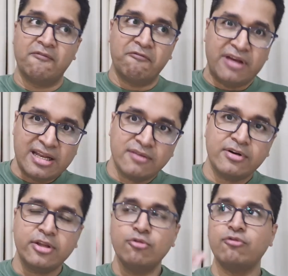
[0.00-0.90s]

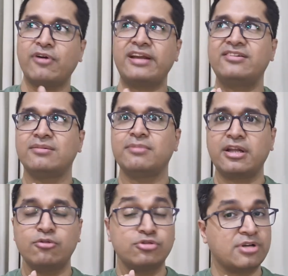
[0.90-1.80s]
Whenever you find
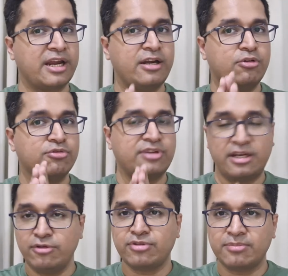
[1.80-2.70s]
somebody who's trying to sell
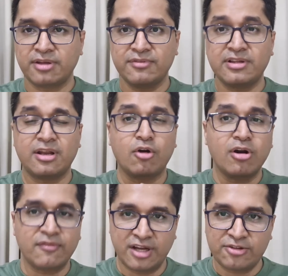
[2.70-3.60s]
you something with a
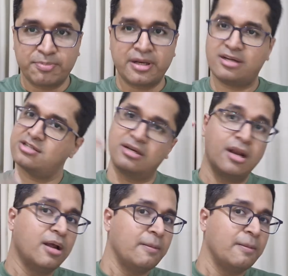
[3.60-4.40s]
lot of desperation,